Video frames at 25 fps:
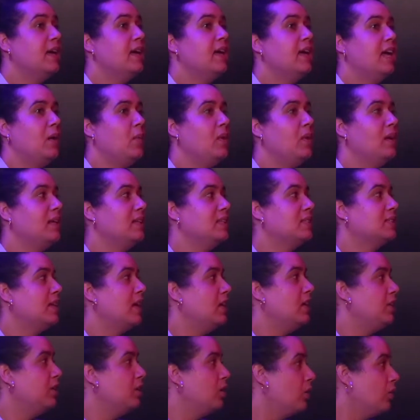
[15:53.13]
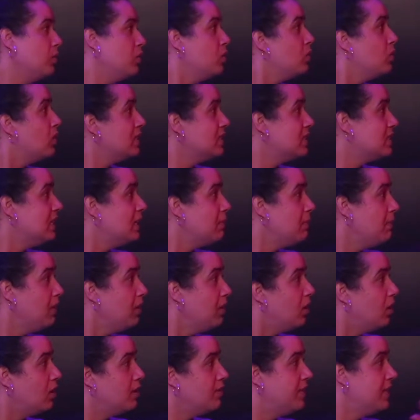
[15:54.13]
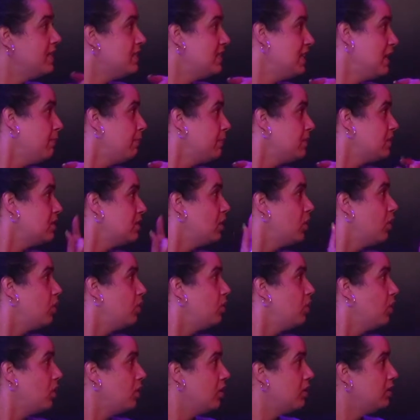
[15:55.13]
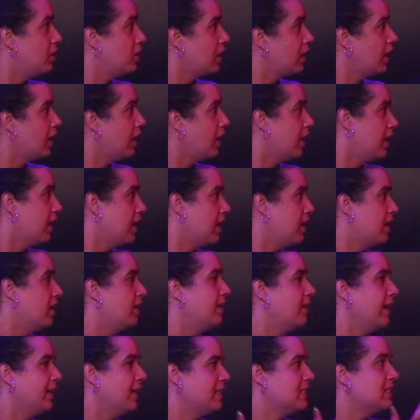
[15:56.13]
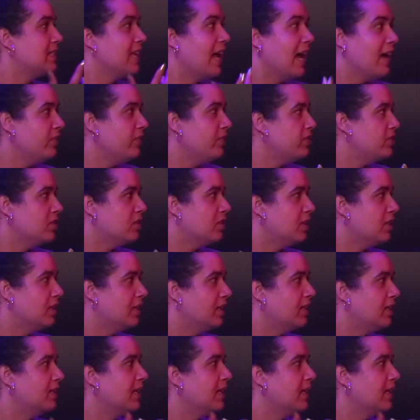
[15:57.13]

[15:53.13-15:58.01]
And we can say, you know, you can see me on this episode on blah, blah, blah, like a scavenger hunt.